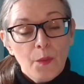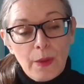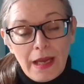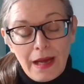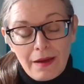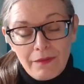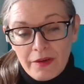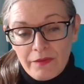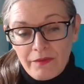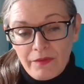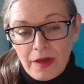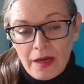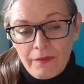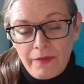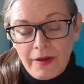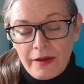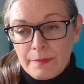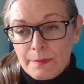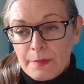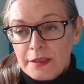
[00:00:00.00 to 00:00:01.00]
We have a
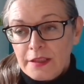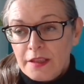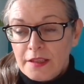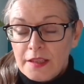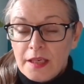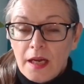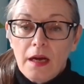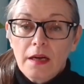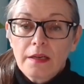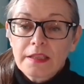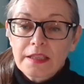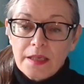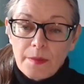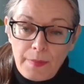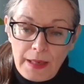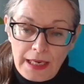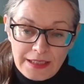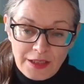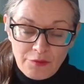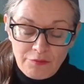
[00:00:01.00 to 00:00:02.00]
very much a
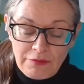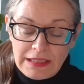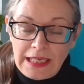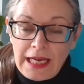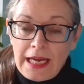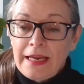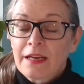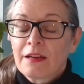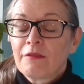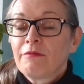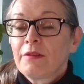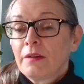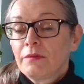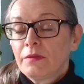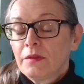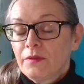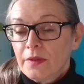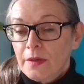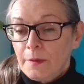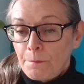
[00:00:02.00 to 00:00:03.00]
task-based retainer
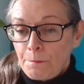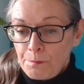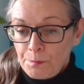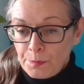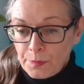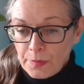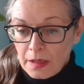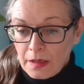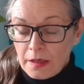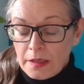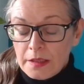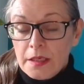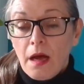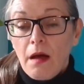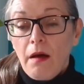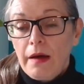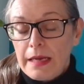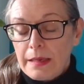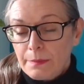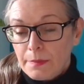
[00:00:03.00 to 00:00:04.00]
rather than
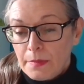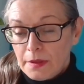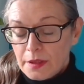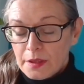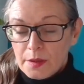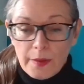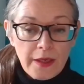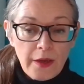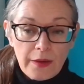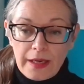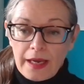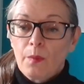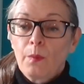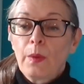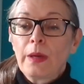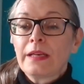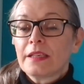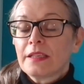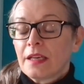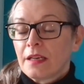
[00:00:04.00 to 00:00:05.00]
time. So I don't
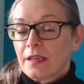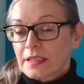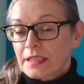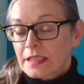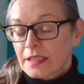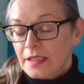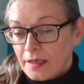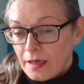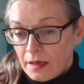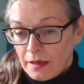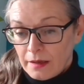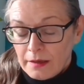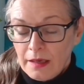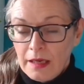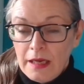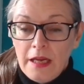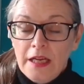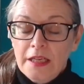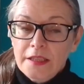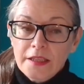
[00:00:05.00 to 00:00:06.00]
care when the tasks are done.